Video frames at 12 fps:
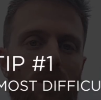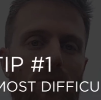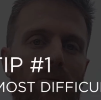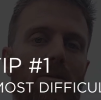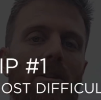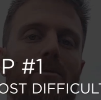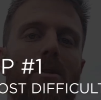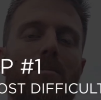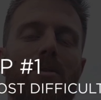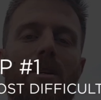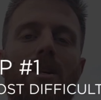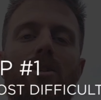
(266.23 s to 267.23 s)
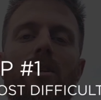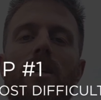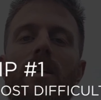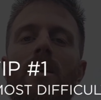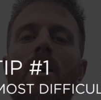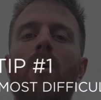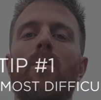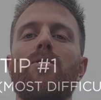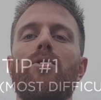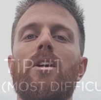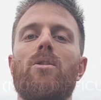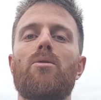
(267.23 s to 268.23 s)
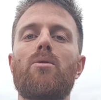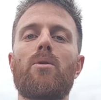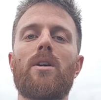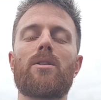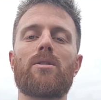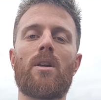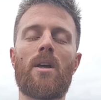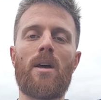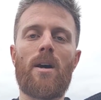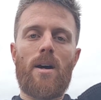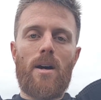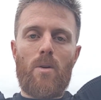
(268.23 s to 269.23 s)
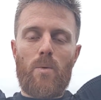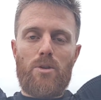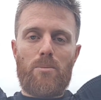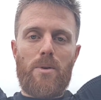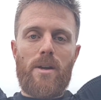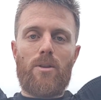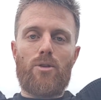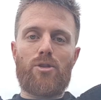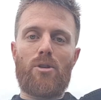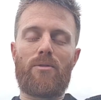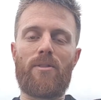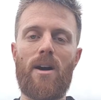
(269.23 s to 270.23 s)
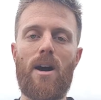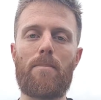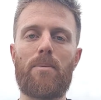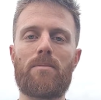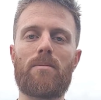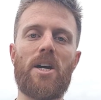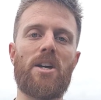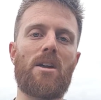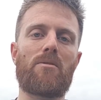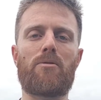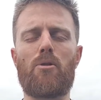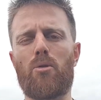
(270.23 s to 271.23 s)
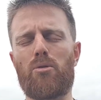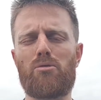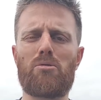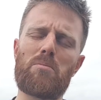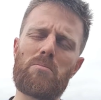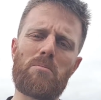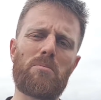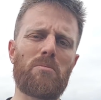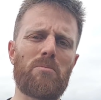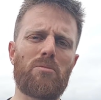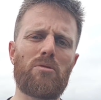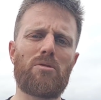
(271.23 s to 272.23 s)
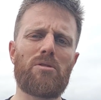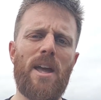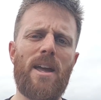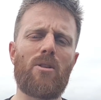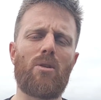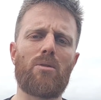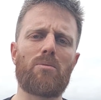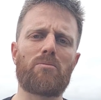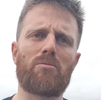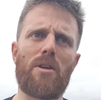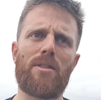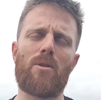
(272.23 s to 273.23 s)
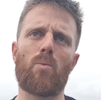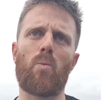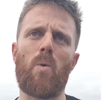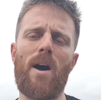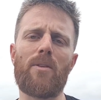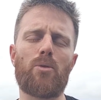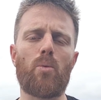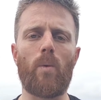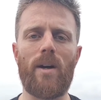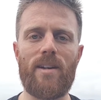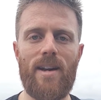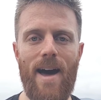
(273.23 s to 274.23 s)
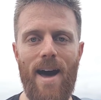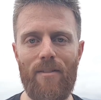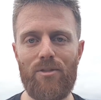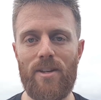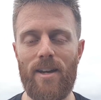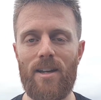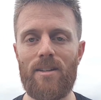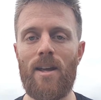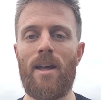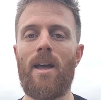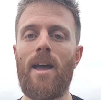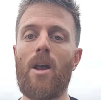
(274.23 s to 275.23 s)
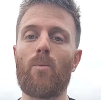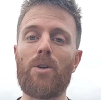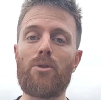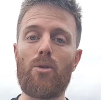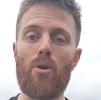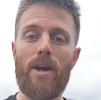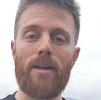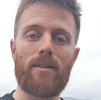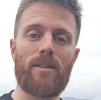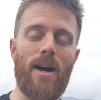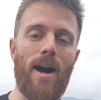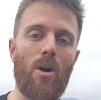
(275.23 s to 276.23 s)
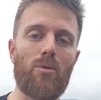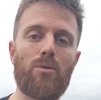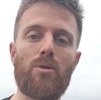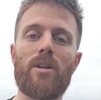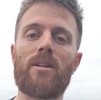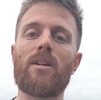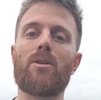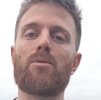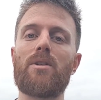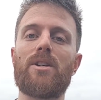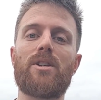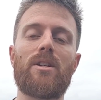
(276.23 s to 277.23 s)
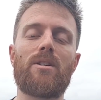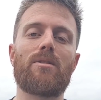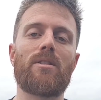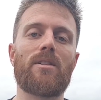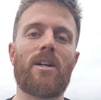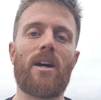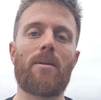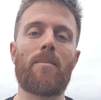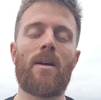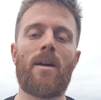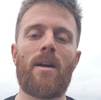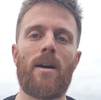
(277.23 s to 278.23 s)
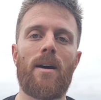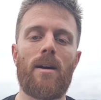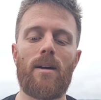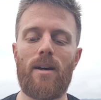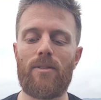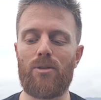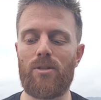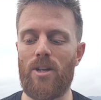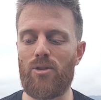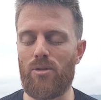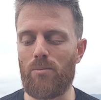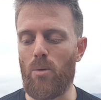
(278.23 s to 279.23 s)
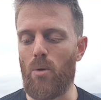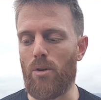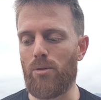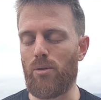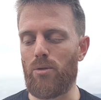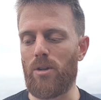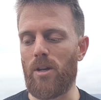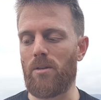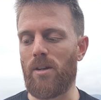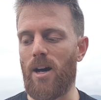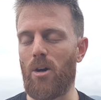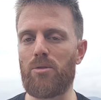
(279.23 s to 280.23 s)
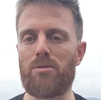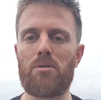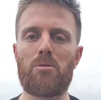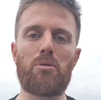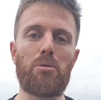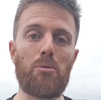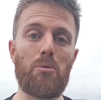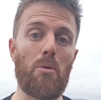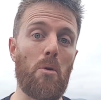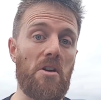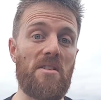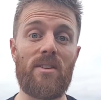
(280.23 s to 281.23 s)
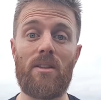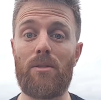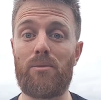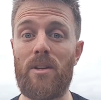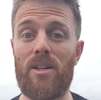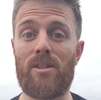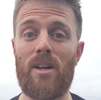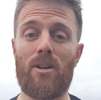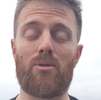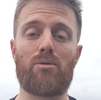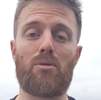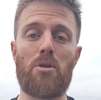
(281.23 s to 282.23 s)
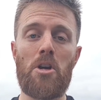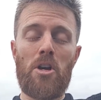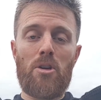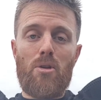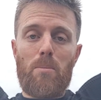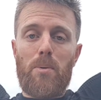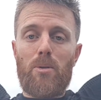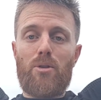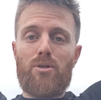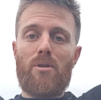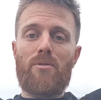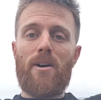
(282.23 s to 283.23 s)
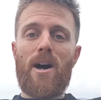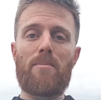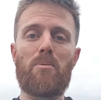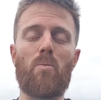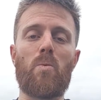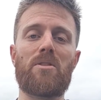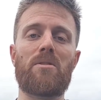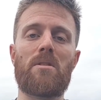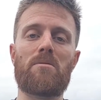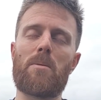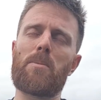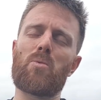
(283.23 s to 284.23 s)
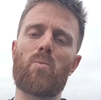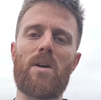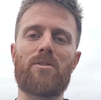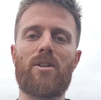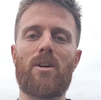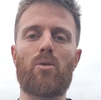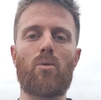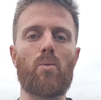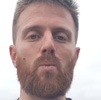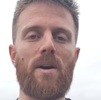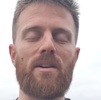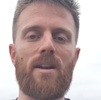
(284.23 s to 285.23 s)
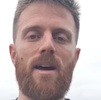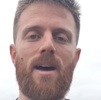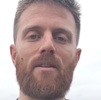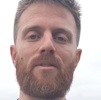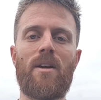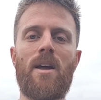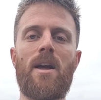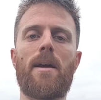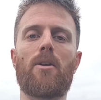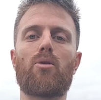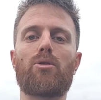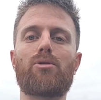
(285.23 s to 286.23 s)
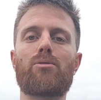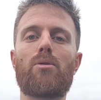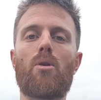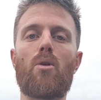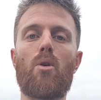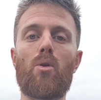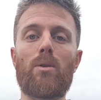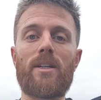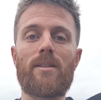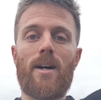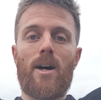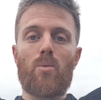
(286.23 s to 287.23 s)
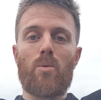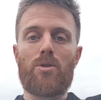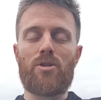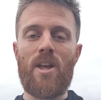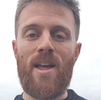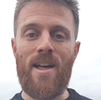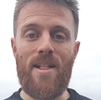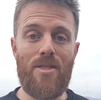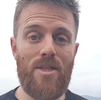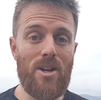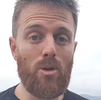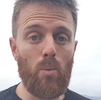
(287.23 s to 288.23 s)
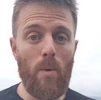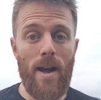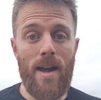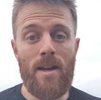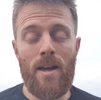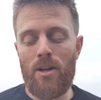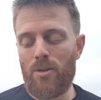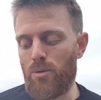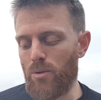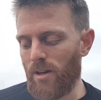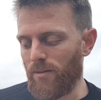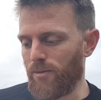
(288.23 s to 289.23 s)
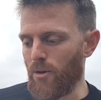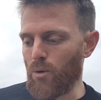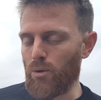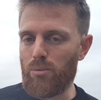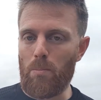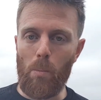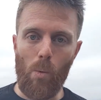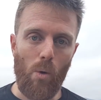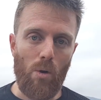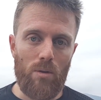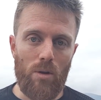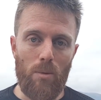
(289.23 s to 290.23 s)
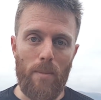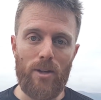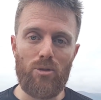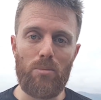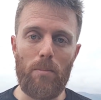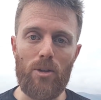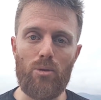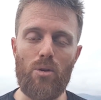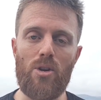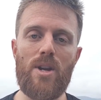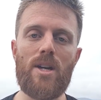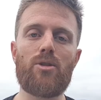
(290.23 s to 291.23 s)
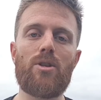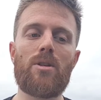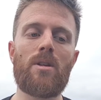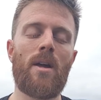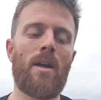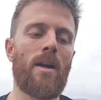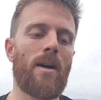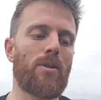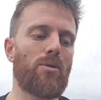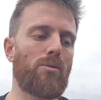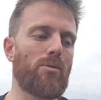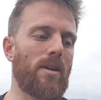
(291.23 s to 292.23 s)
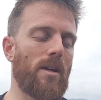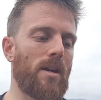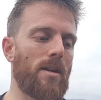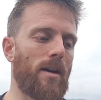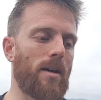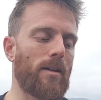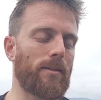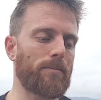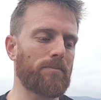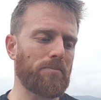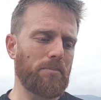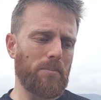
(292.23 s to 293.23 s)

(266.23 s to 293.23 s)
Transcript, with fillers: you can do the reps easily, what you can do is uh, when you're bringing yourself up, again, focus staying on within one to one and a half second and when you're going down you can increase here the time uh, under tension more so you can count two or even three seconds so you know pull yourself up one about one second or one and a half and go slowly downwards this way you can focus more on mind to muscle connection. You can um,